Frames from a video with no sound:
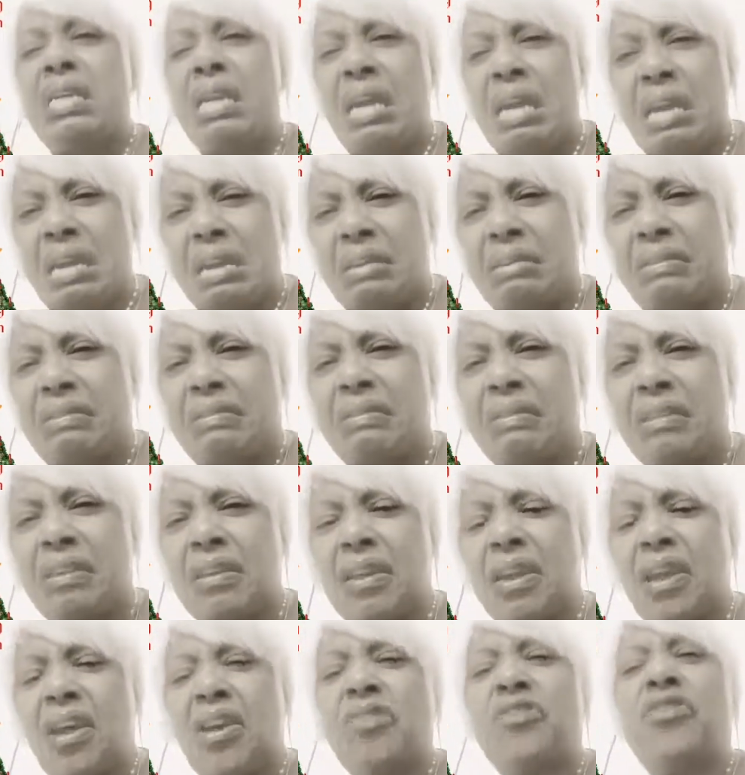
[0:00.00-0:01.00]

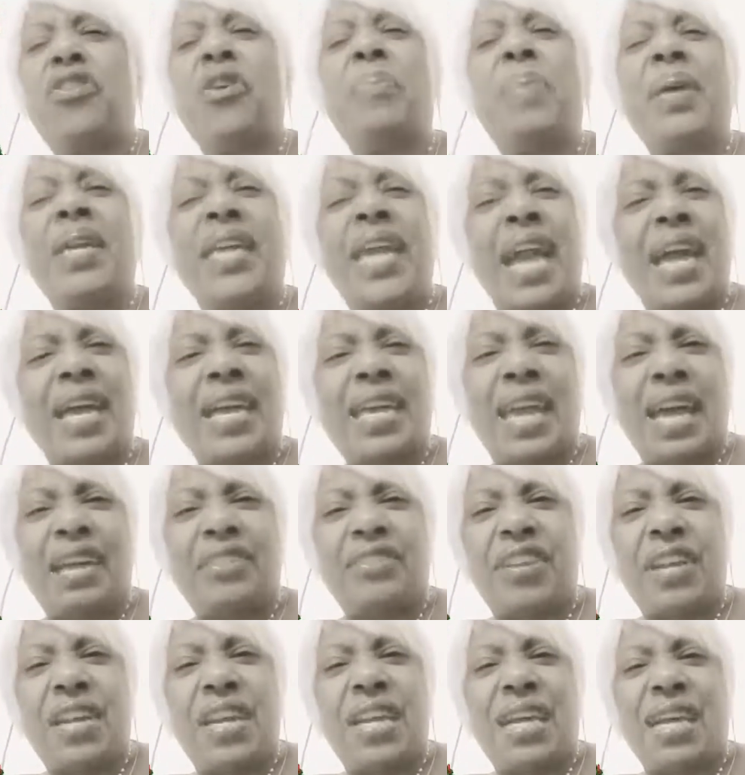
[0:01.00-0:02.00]
Yes, so me can
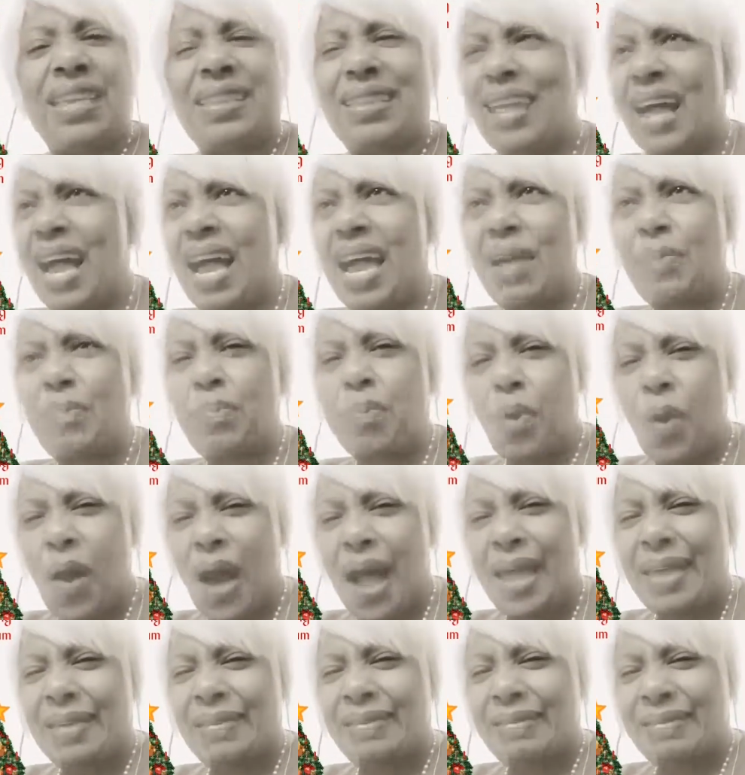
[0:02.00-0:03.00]
catch a little Thai
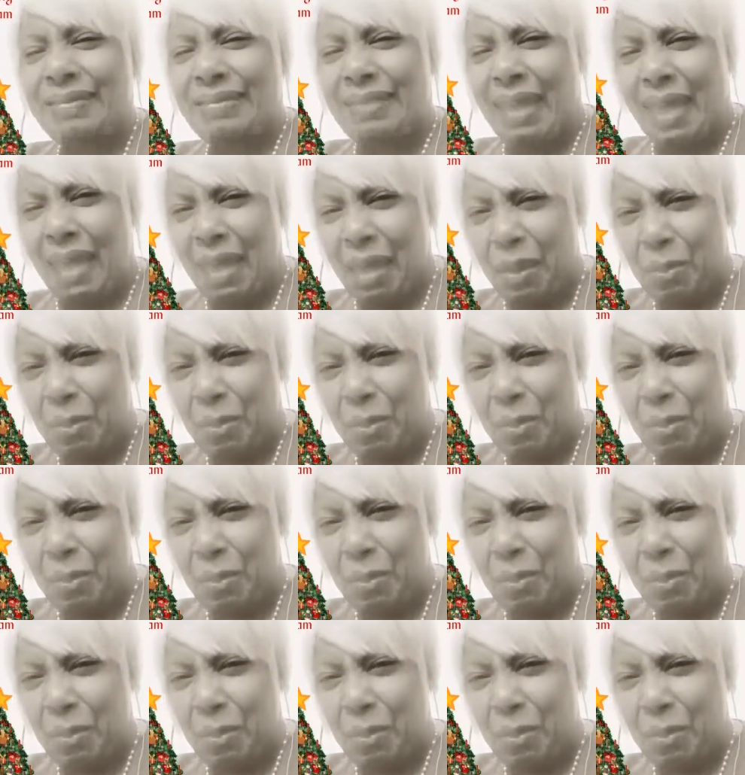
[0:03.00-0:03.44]
boys